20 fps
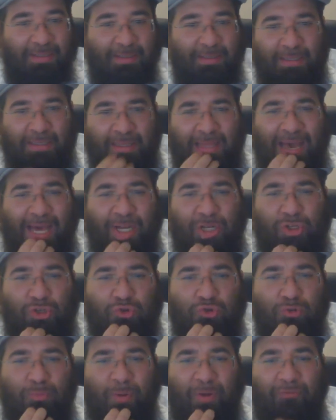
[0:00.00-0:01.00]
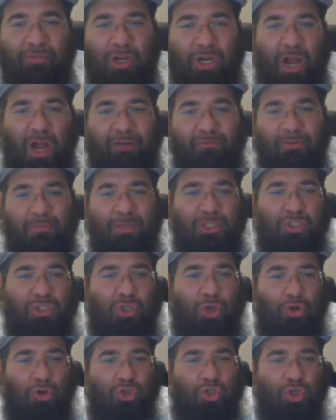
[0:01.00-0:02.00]
that a troop of the government
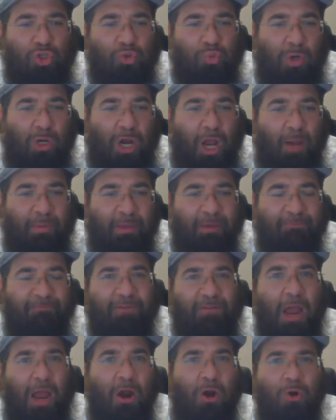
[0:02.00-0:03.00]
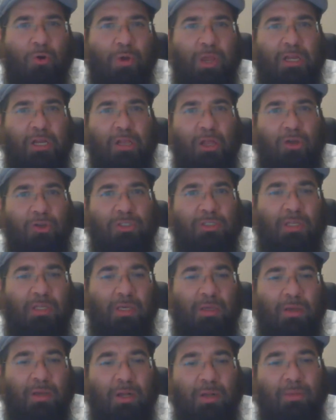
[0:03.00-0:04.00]
soldiers were coming very
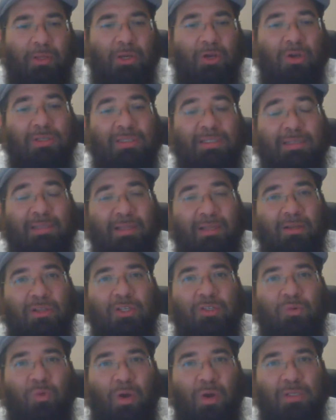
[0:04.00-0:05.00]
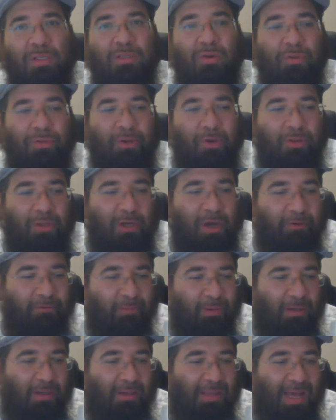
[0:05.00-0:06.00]
closely, because still this was, although the
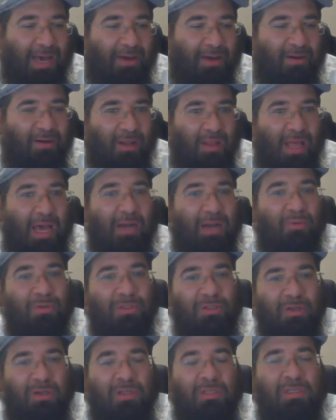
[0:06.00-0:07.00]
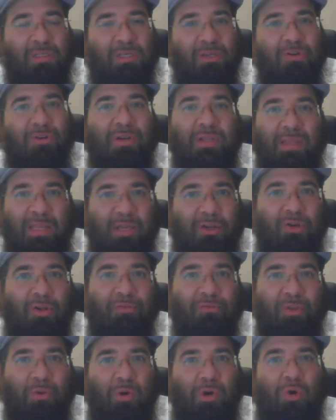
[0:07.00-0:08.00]
government allowed it, it was still considered illegal
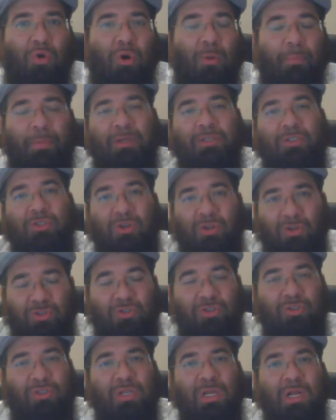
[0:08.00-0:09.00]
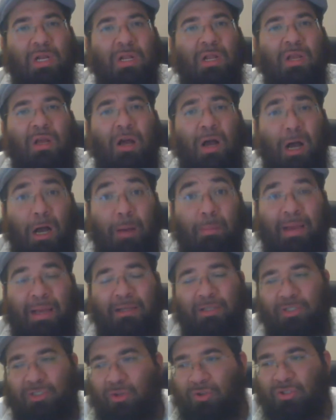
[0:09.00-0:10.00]
if they were caught by soldiers.
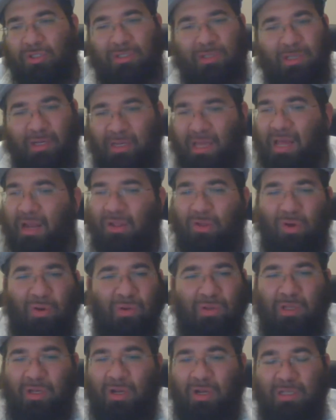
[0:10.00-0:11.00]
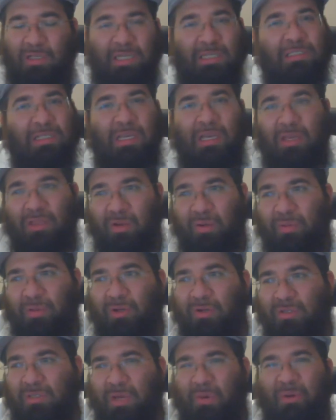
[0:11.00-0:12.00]
And the soldiers didn't get along with the Cossacks either,
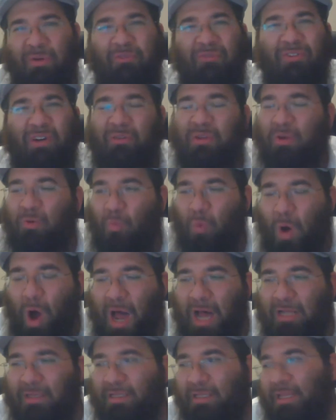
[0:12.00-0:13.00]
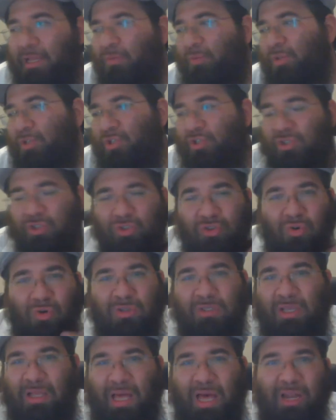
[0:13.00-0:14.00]
because they were very wild and they would just
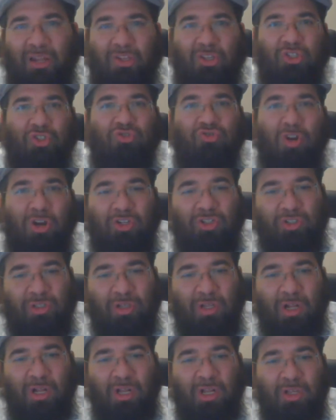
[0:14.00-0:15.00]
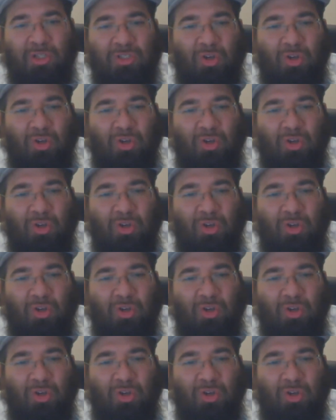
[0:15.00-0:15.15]
cause a lot of destruction. So